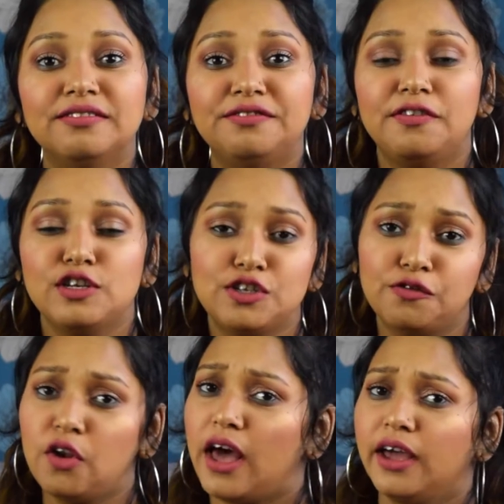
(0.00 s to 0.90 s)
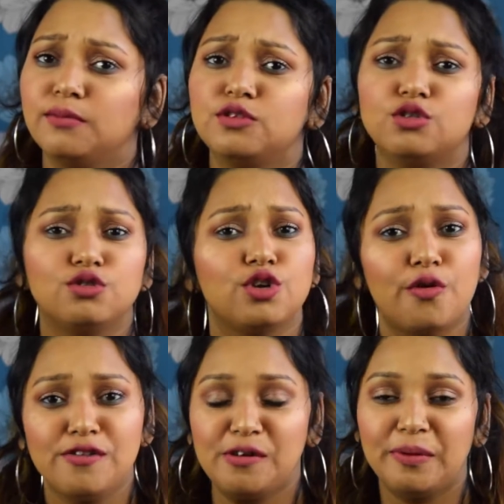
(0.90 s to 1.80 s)
First of all, I am so sorry
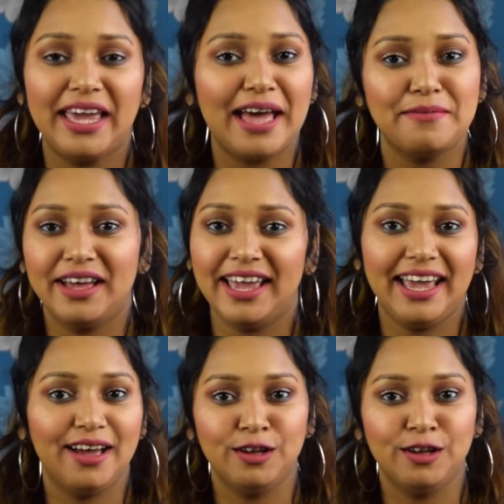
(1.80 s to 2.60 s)
for being MIA on